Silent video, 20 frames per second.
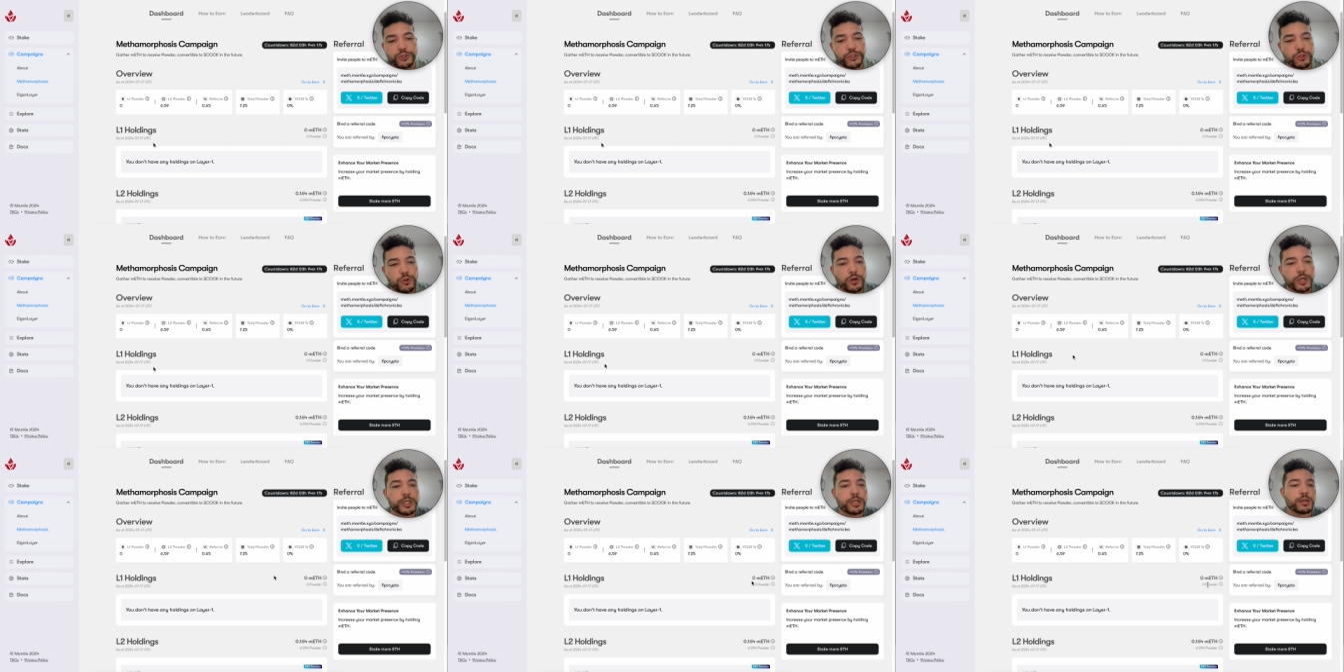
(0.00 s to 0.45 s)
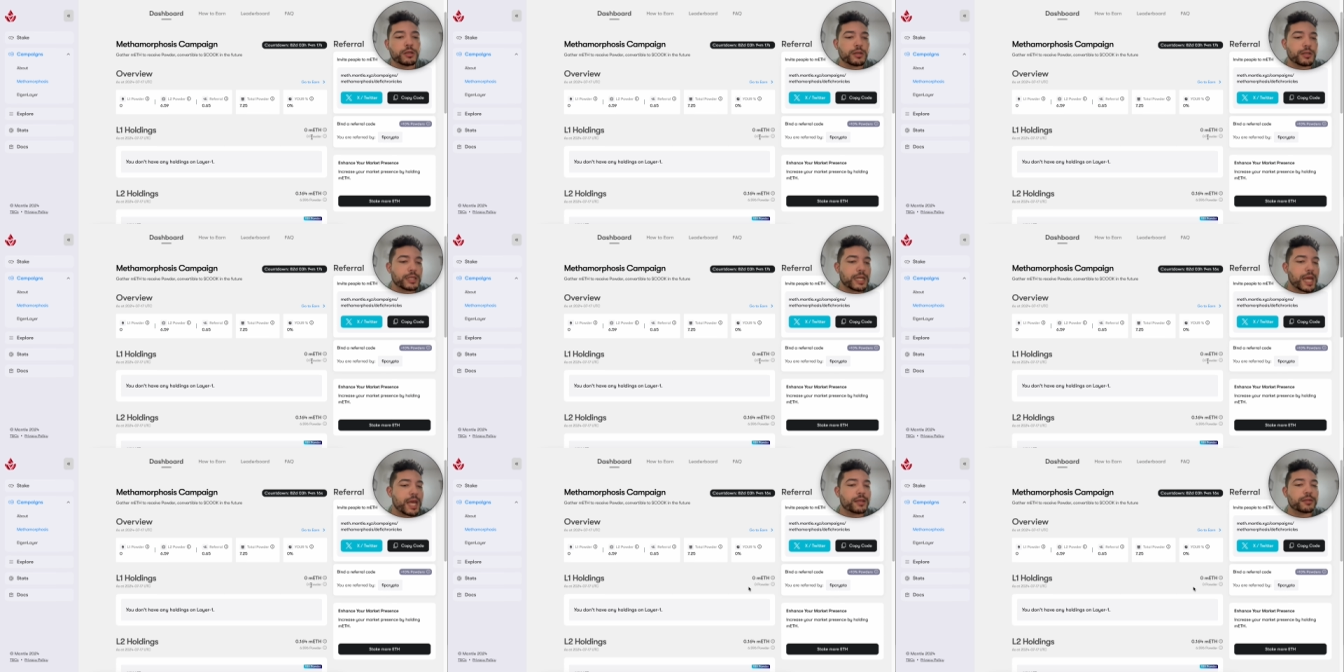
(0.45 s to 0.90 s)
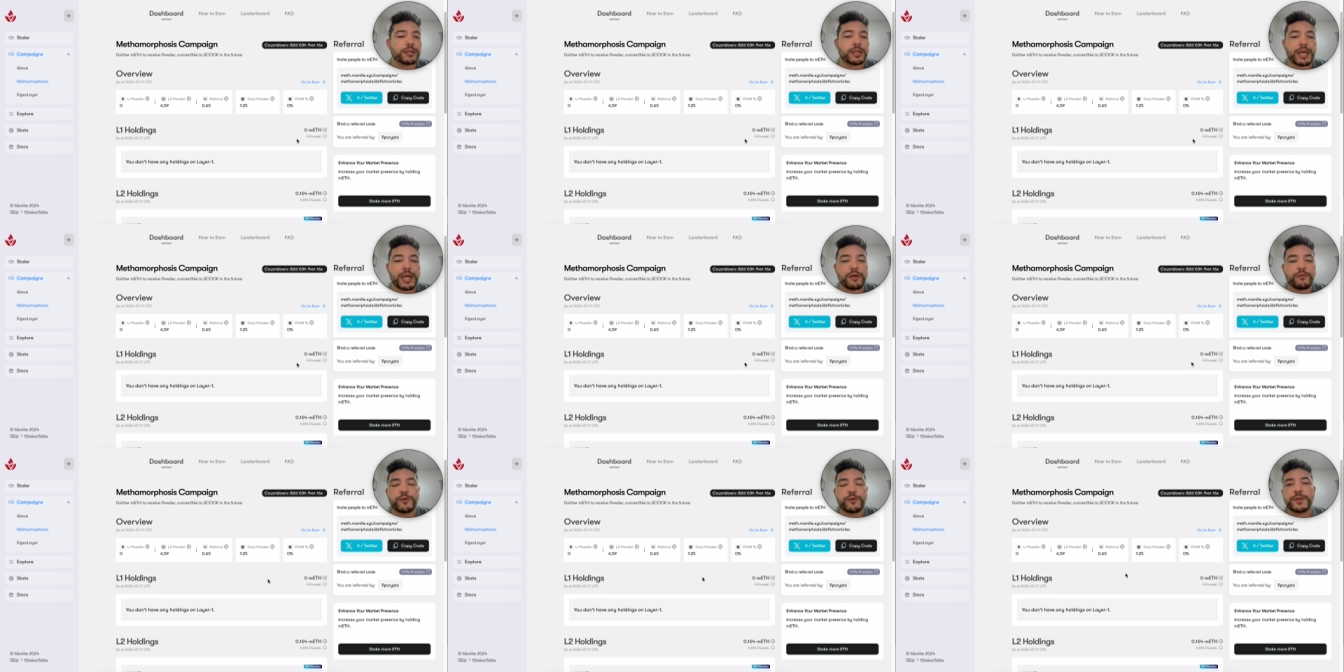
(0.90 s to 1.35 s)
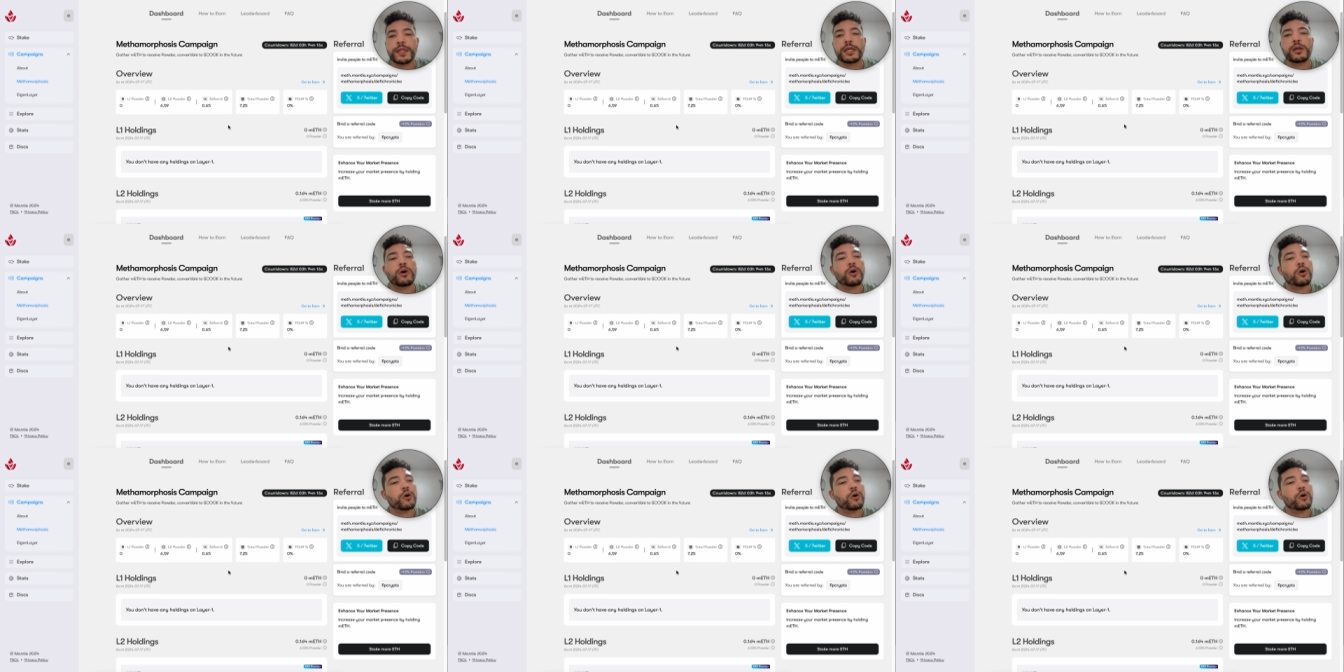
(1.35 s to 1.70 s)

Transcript: join, connect, everything,